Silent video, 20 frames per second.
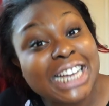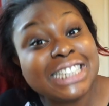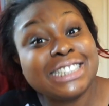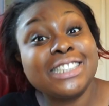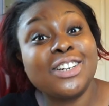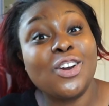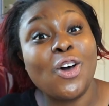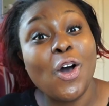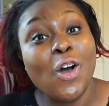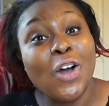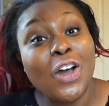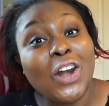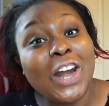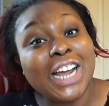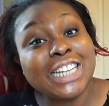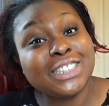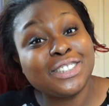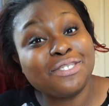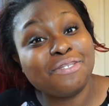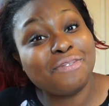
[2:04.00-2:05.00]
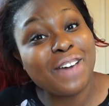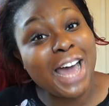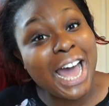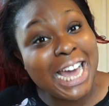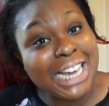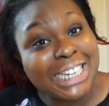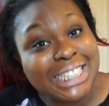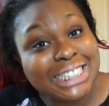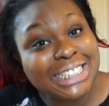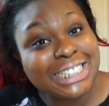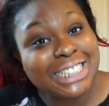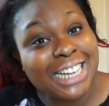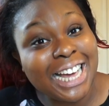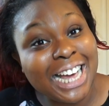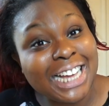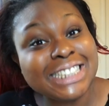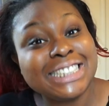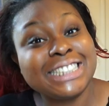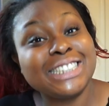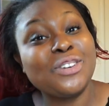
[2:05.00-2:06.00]
as in unclassified,
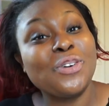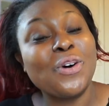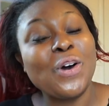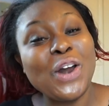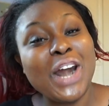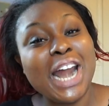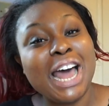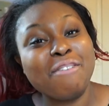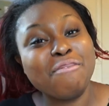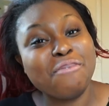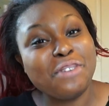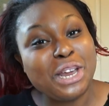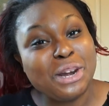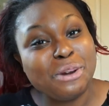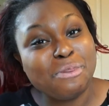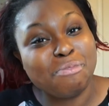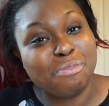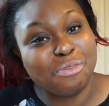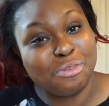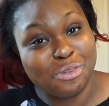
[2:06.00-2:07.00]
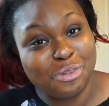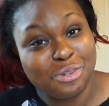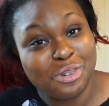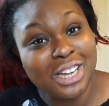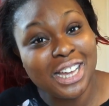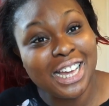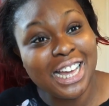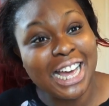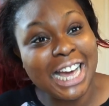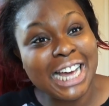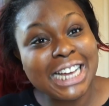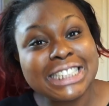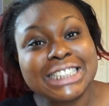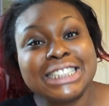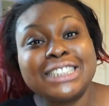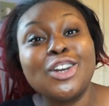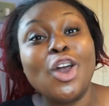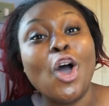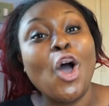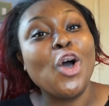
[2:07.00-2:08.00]
as in unavailable,
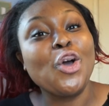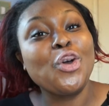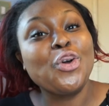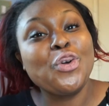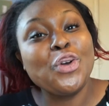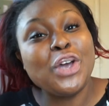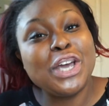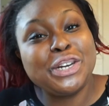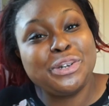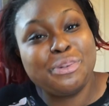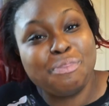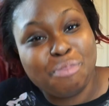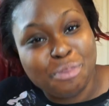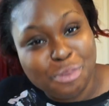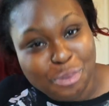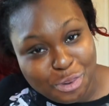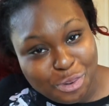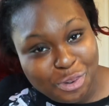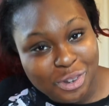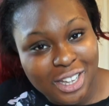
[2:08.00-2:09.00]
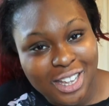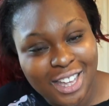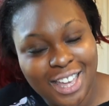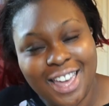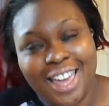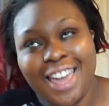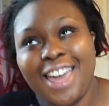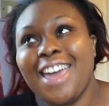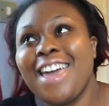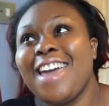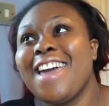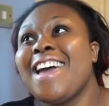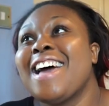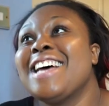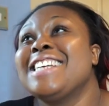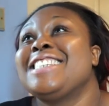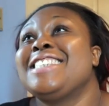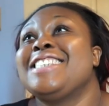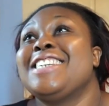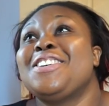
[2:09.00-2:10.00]
as in ungradable. Hey,
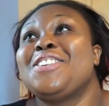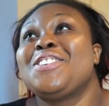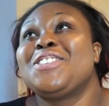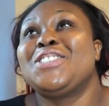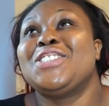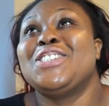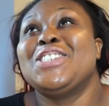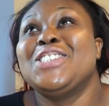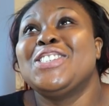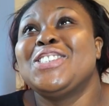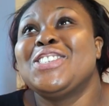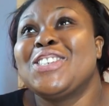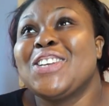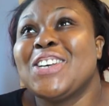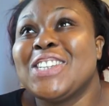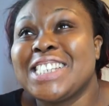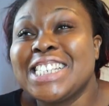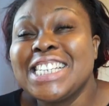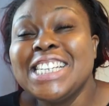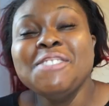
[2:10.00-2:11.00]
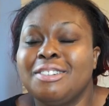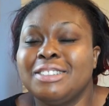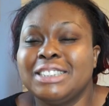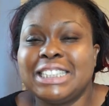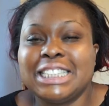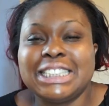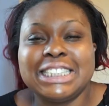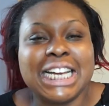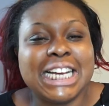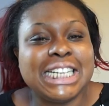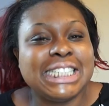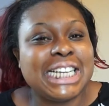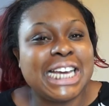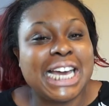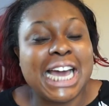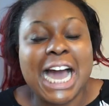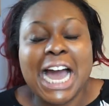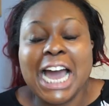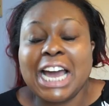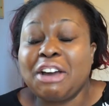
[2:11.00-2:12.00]
I said Jesus. That
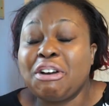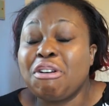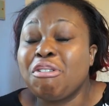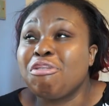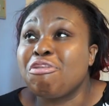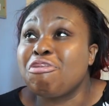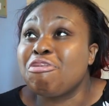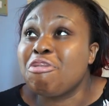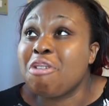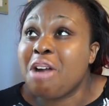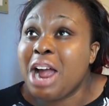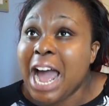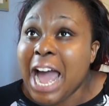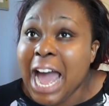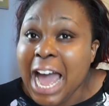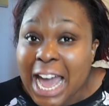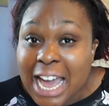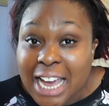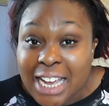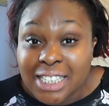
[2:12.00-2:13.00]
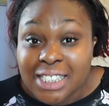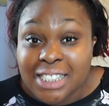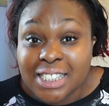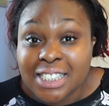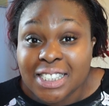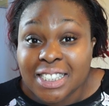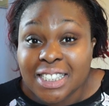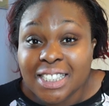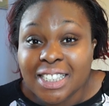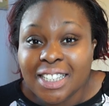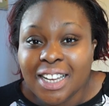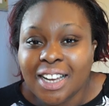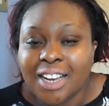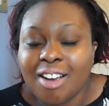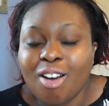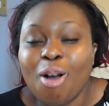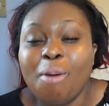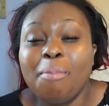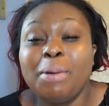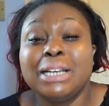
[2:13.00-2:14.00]
day I cried.
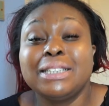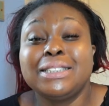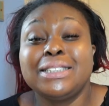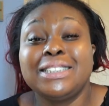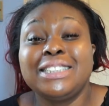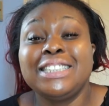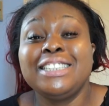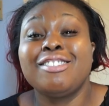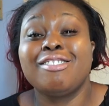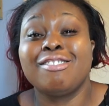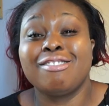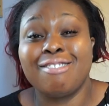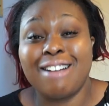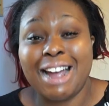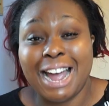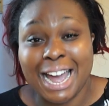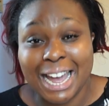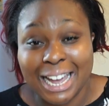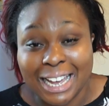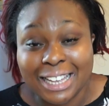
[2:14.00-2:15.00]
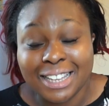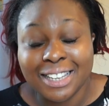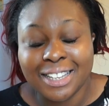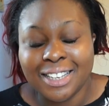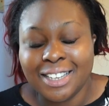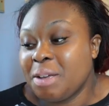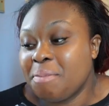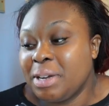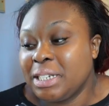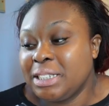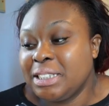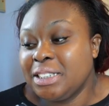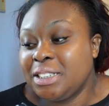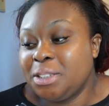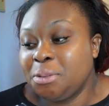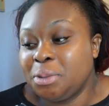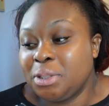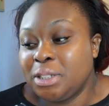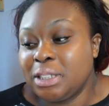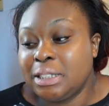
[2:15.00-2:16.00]
Come and see, cry. My
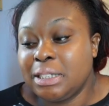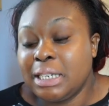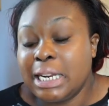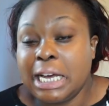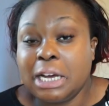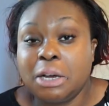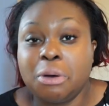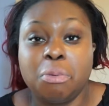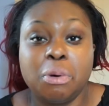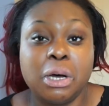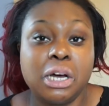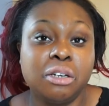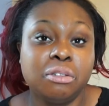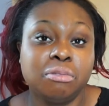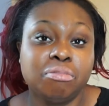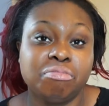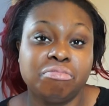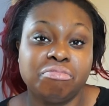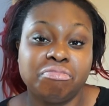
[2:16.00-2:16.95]
sister was just like, well,